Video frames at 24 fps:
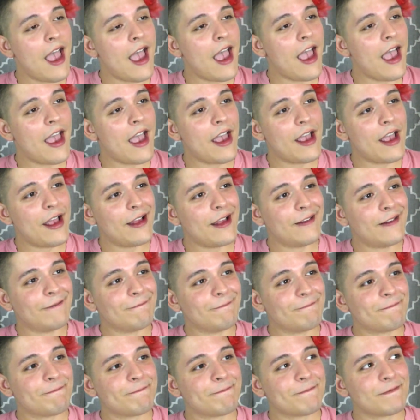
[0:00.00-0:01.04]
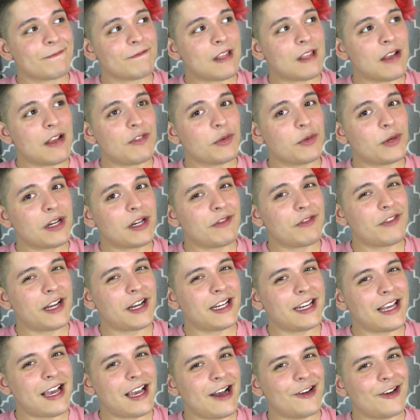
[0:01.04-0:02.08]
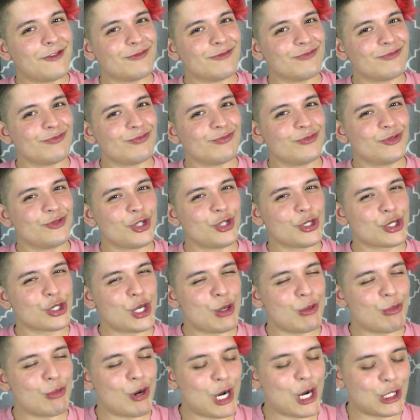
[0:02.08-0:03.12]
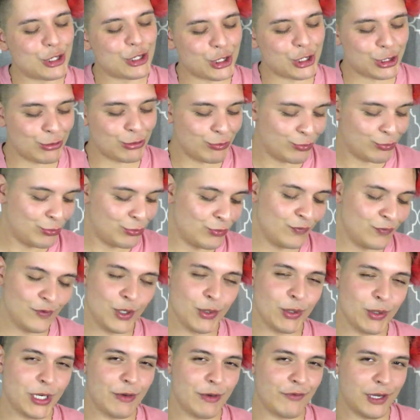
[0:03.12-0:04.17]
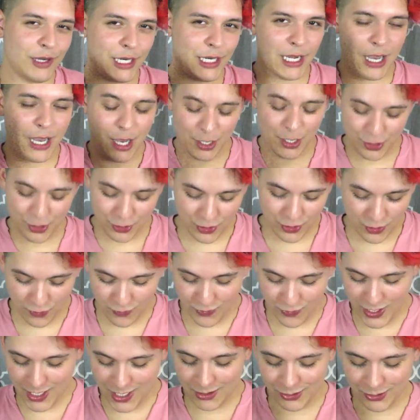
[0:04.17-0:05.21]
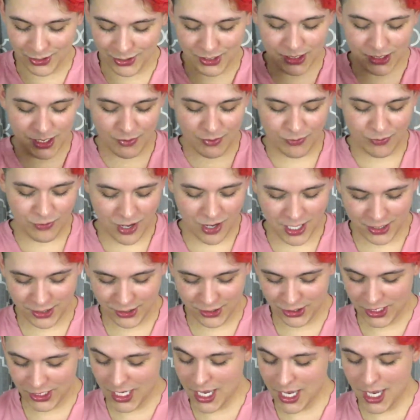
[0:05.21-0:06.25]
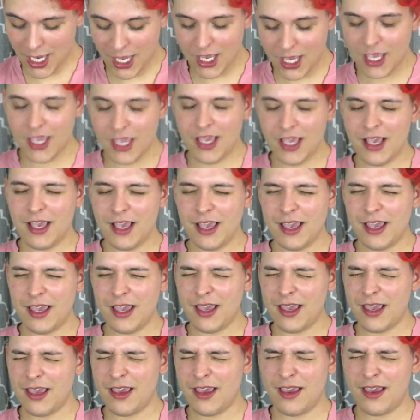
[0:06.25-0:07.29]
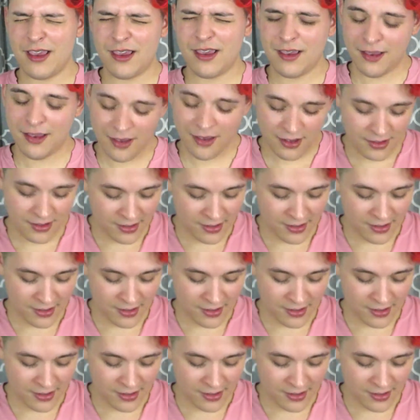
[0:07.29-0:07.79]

And if you want to find out, just keep watching. If you want to find out how you could win, just keep watching.